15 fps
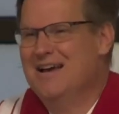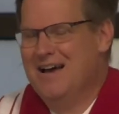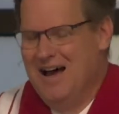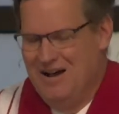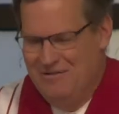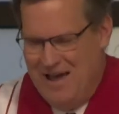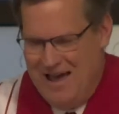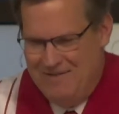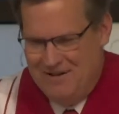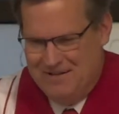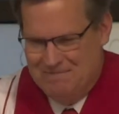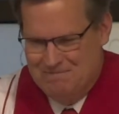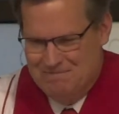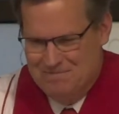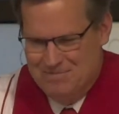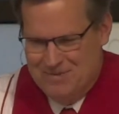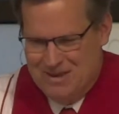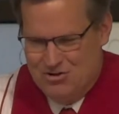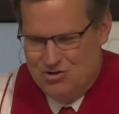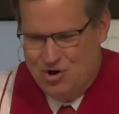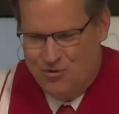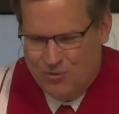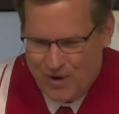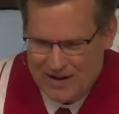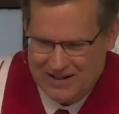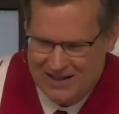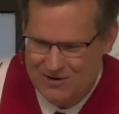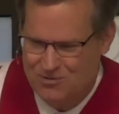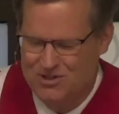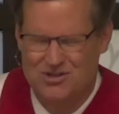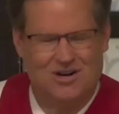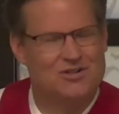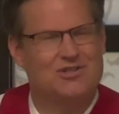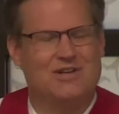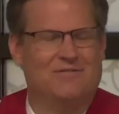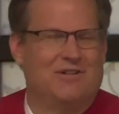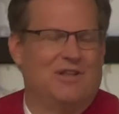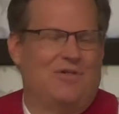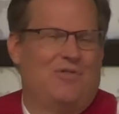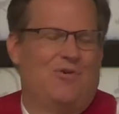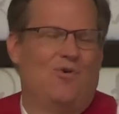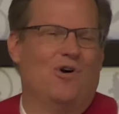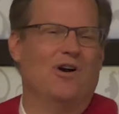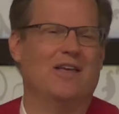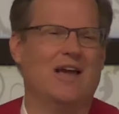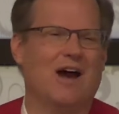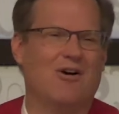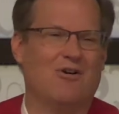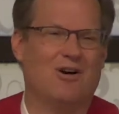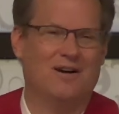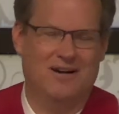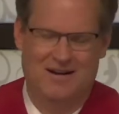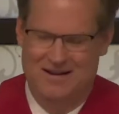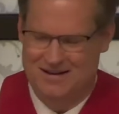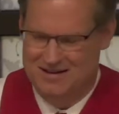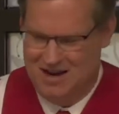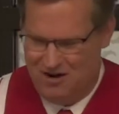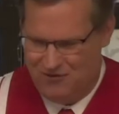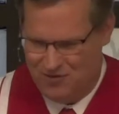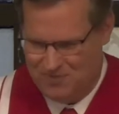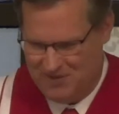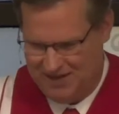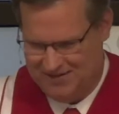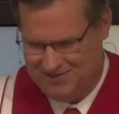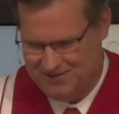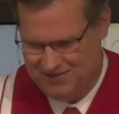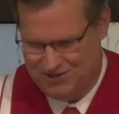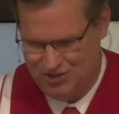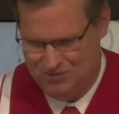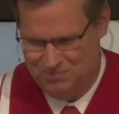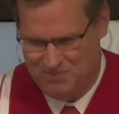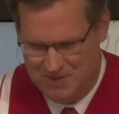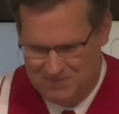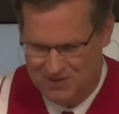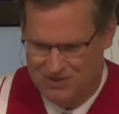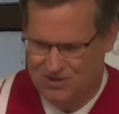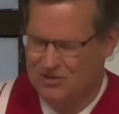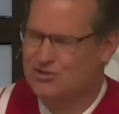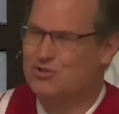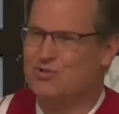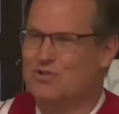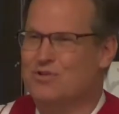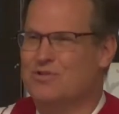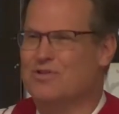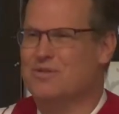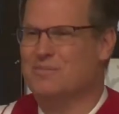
of heaven. So friendly was our civil authority, our government, to biblical truth.